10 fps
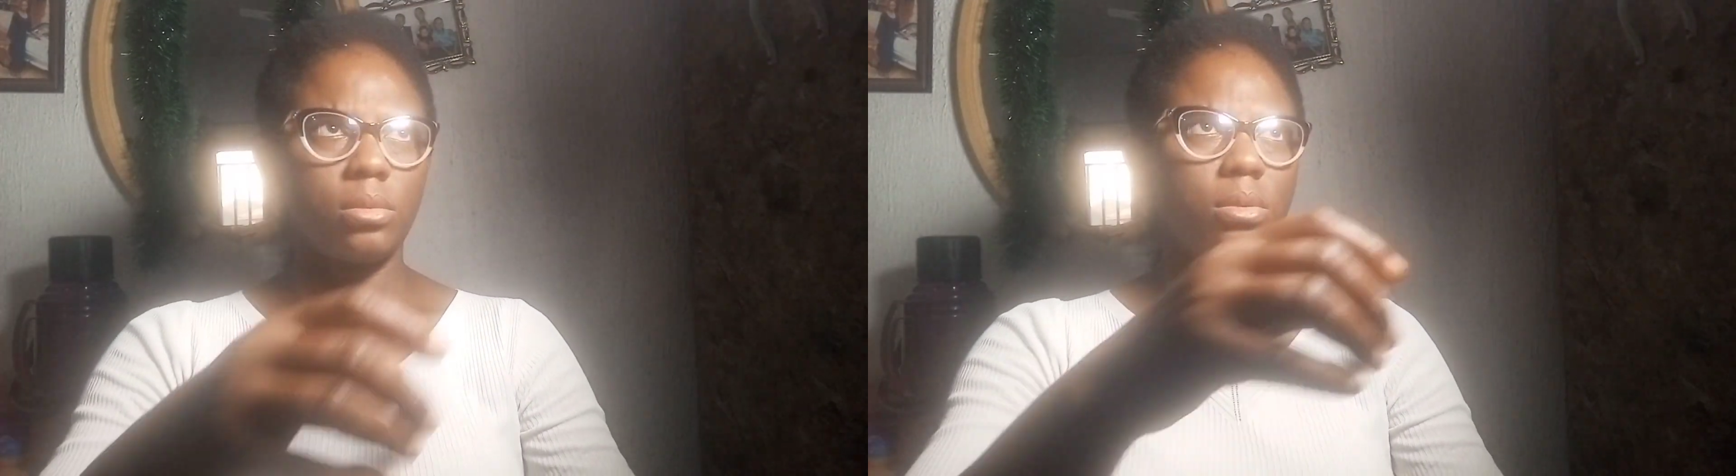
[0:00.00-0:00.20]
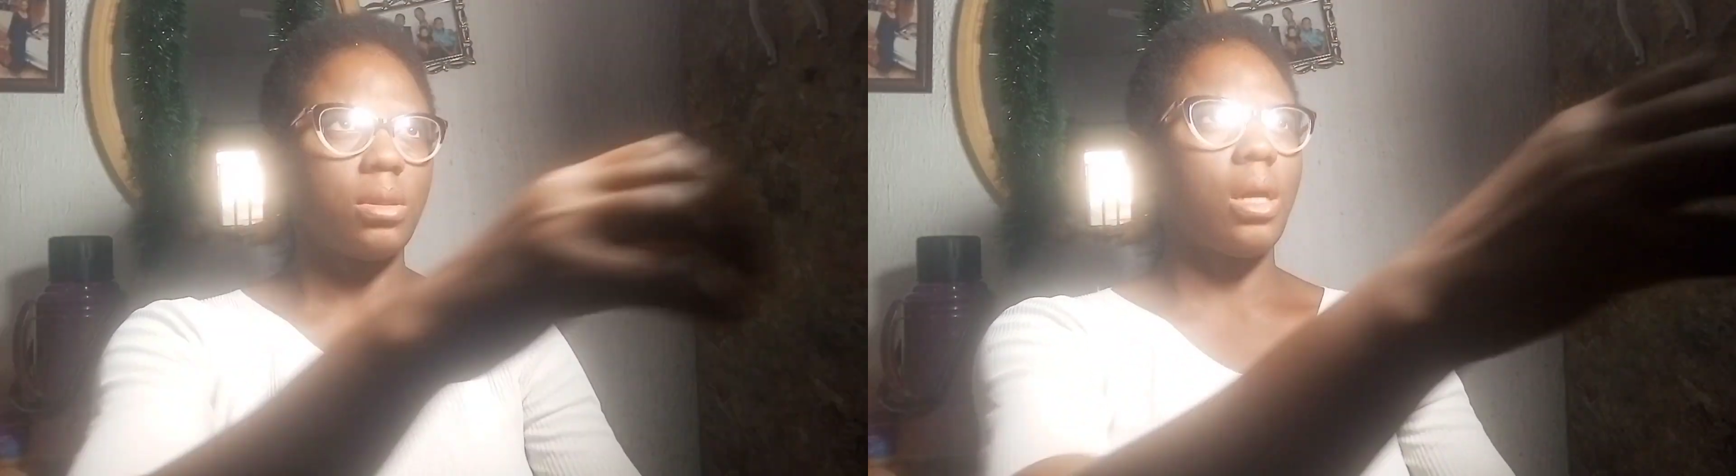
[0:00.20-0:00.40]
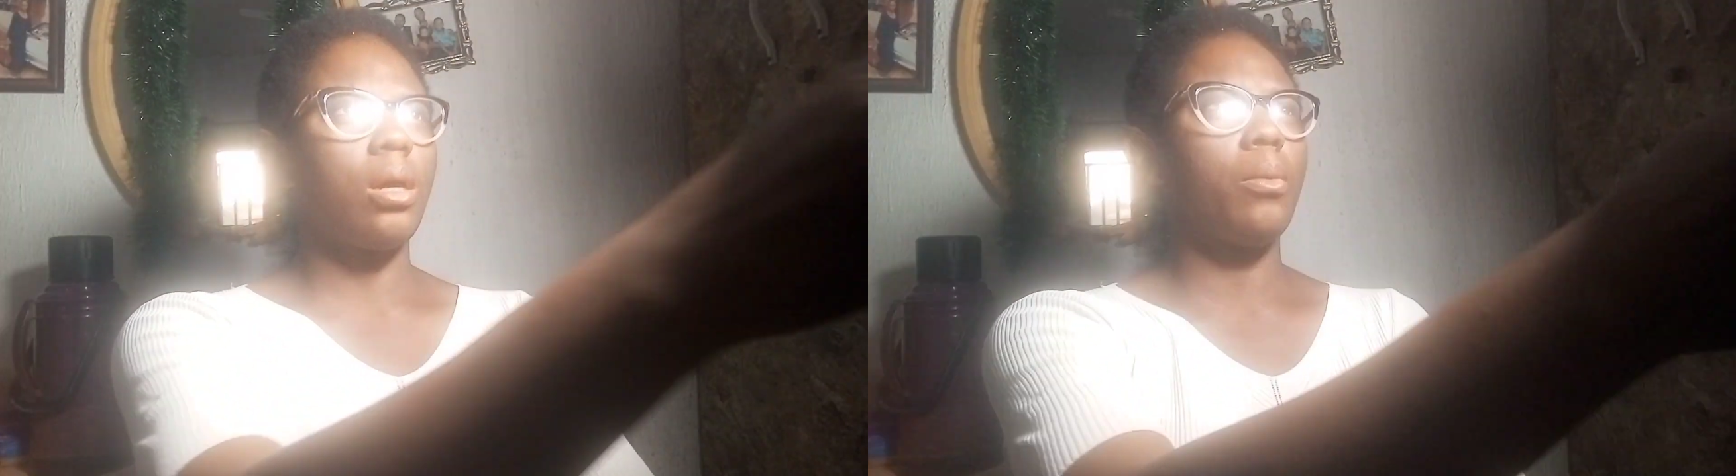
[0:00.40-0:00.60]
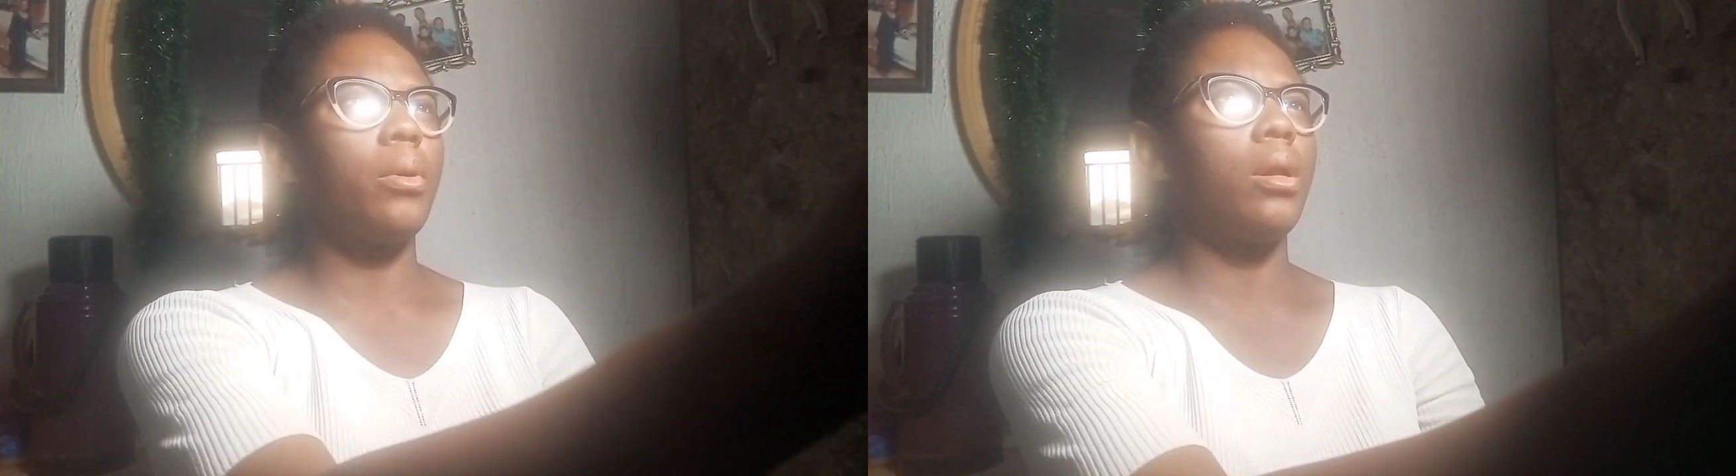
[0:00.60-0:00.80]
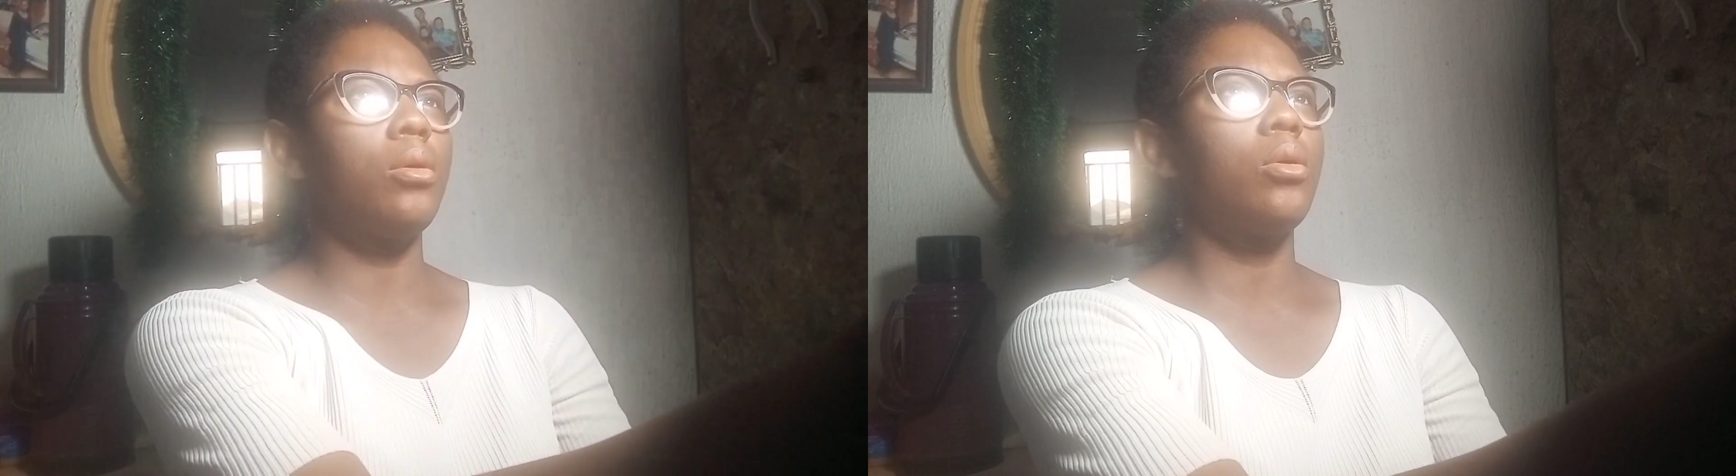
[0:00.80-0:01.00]
I am
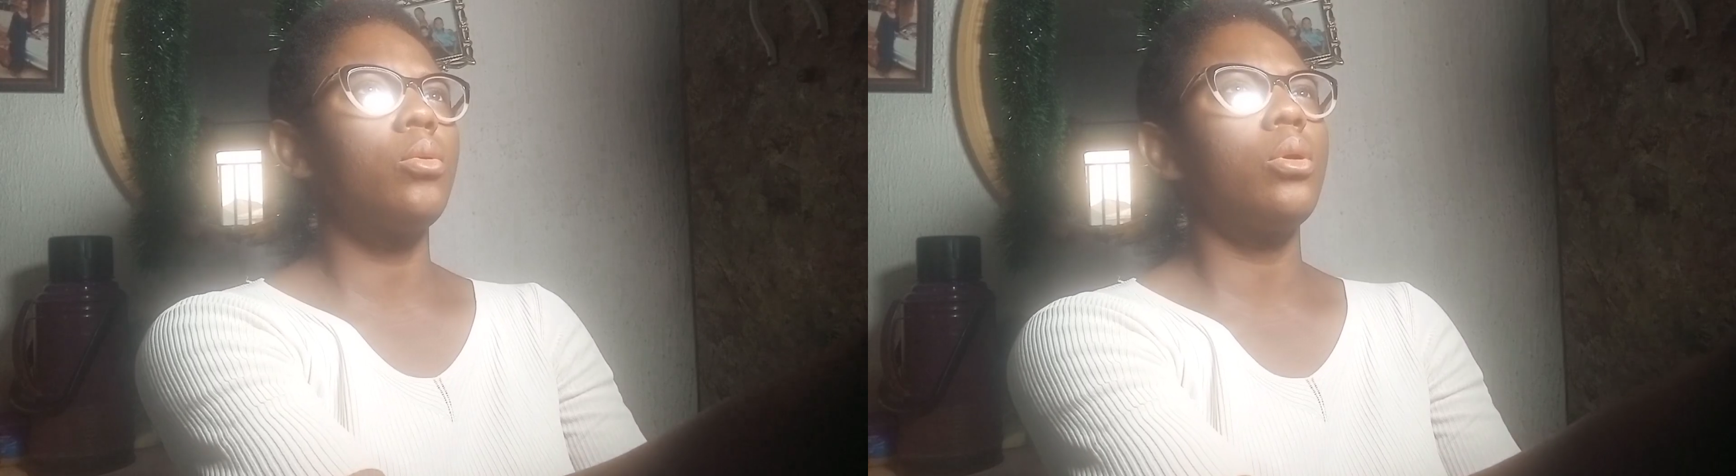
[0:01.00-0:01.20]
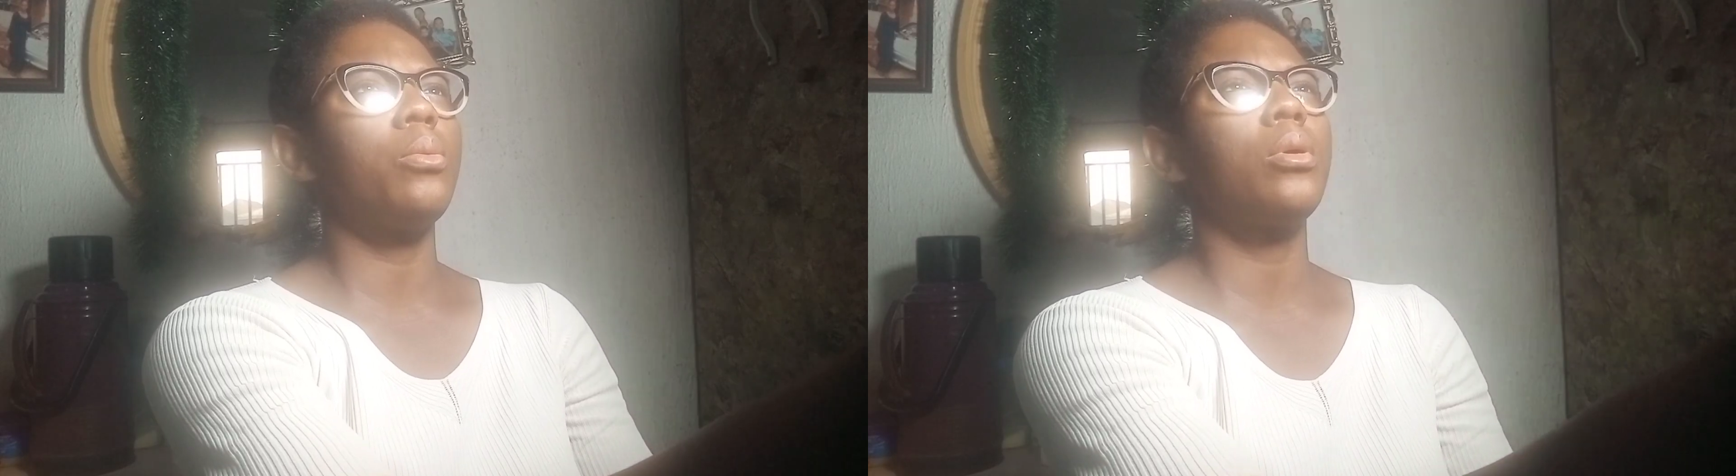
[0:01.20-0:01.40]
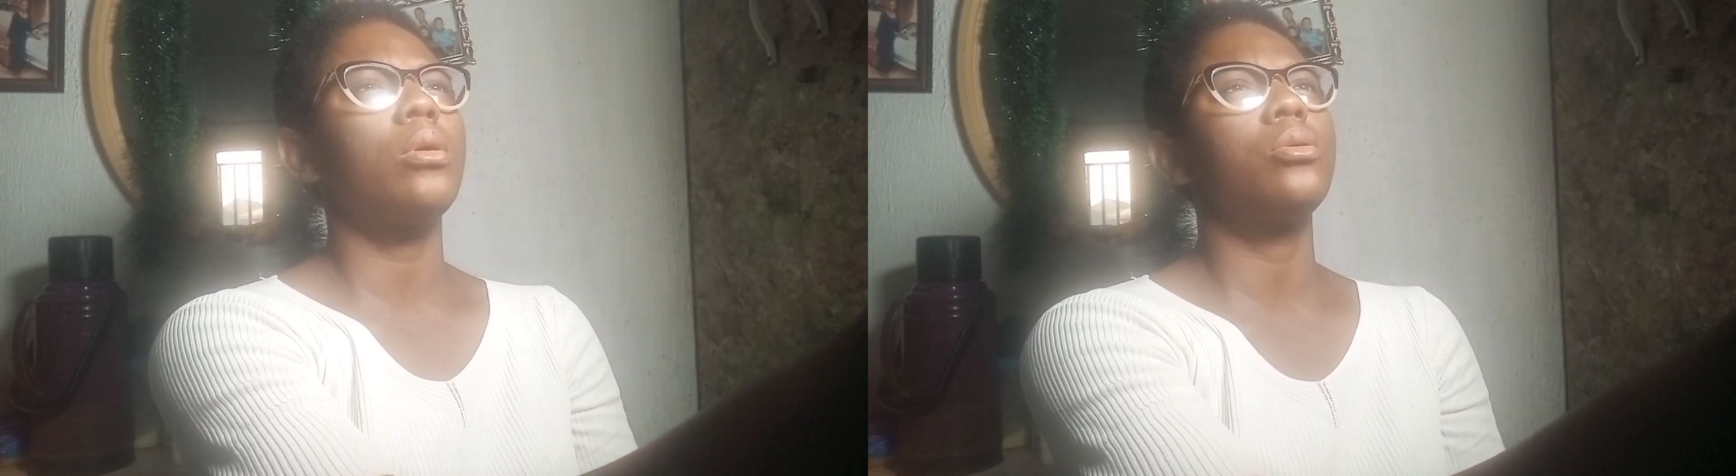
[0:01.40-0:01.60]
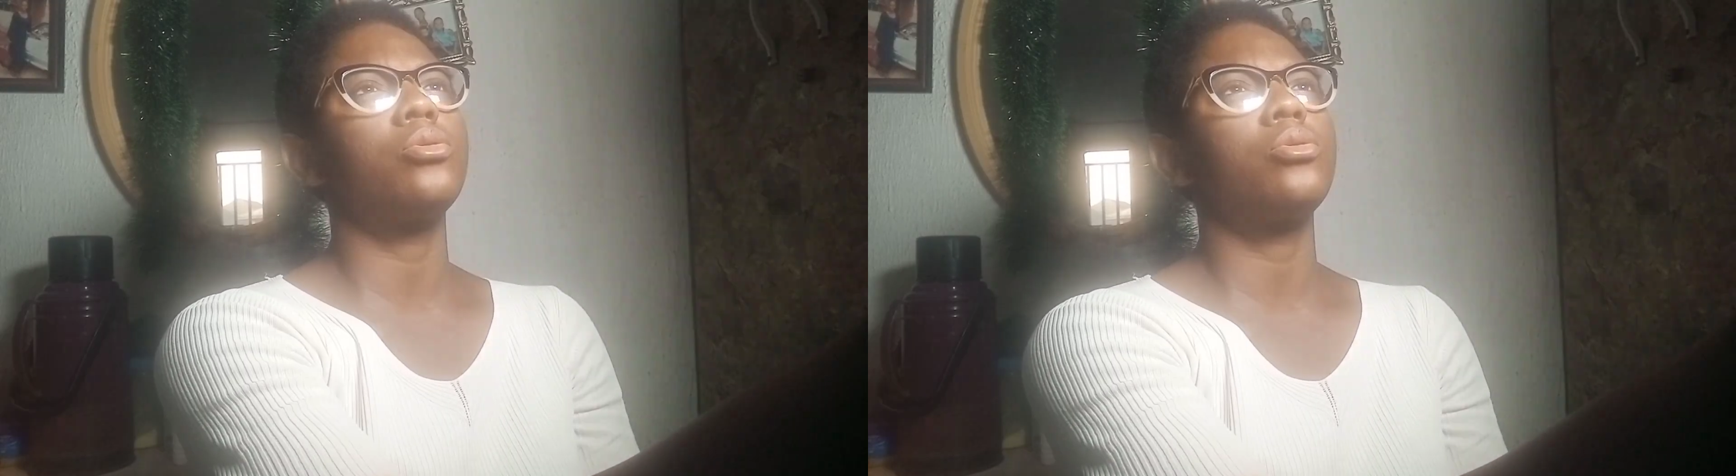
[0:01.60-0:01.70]
just grateful that